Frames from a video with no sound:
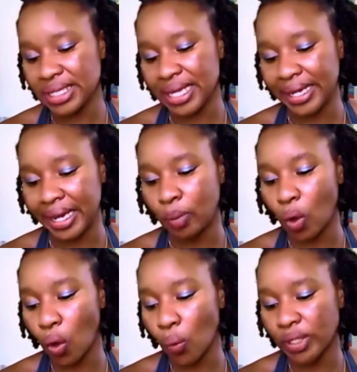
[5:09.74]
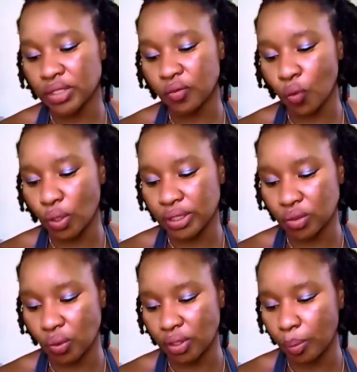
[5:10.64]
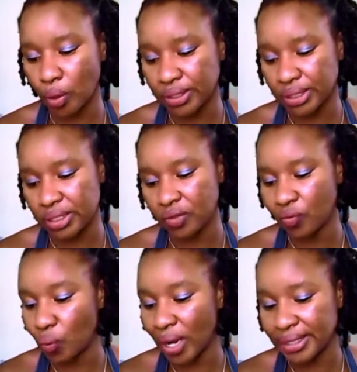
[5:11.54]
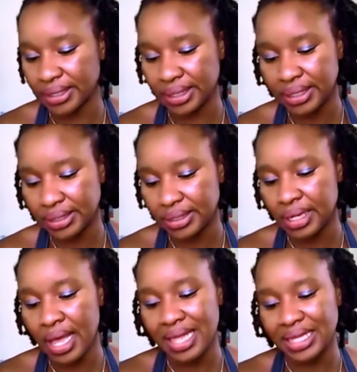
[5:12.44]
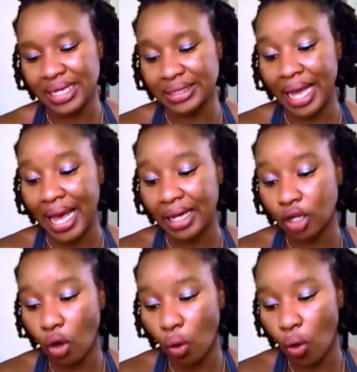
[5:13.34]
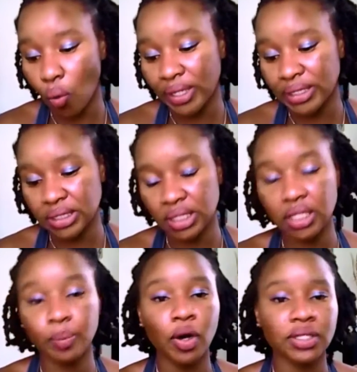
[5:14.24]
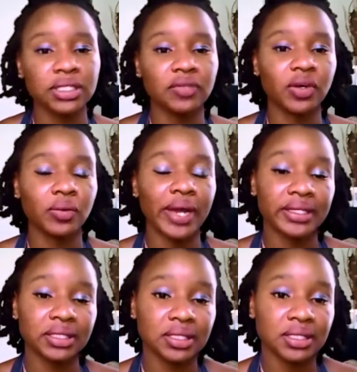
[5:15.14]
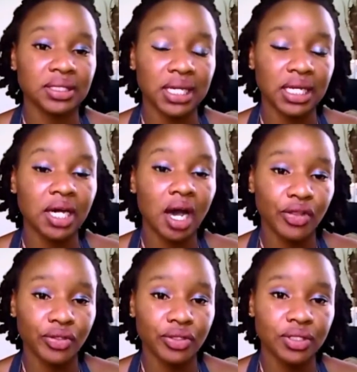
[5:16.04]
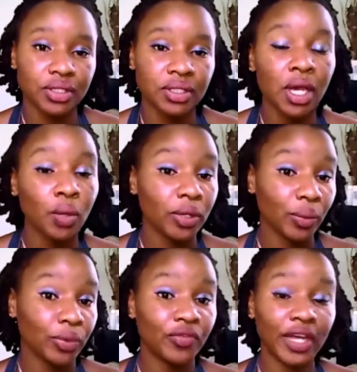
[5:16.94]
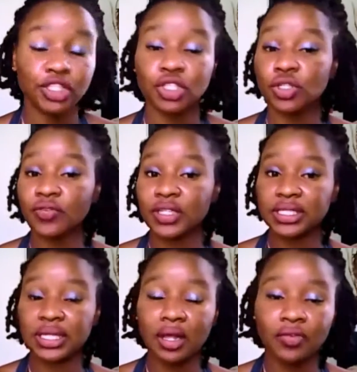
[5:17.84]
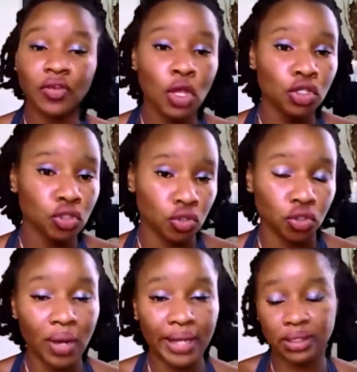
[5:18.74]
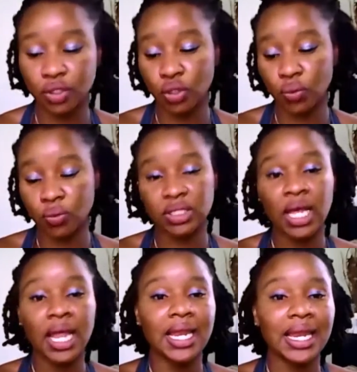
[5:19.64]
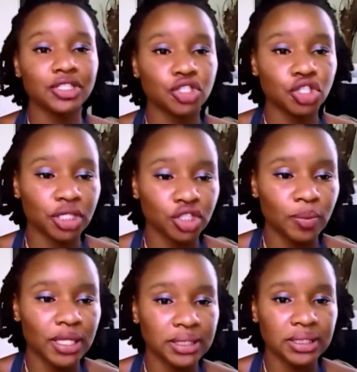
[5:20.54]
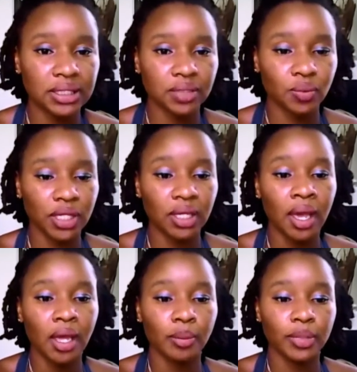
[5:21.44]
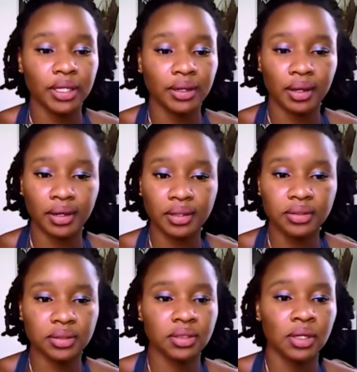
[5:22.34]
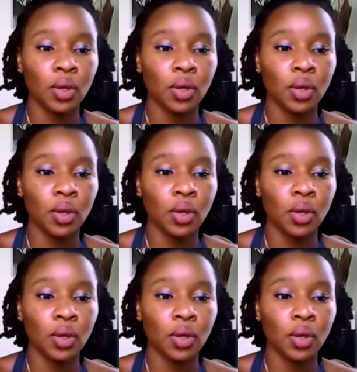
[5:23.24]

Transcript: it that I am always focused on the positive? Why is it that I always see the positive characters in others? We are reflections of the self, so try to use less judgments this week because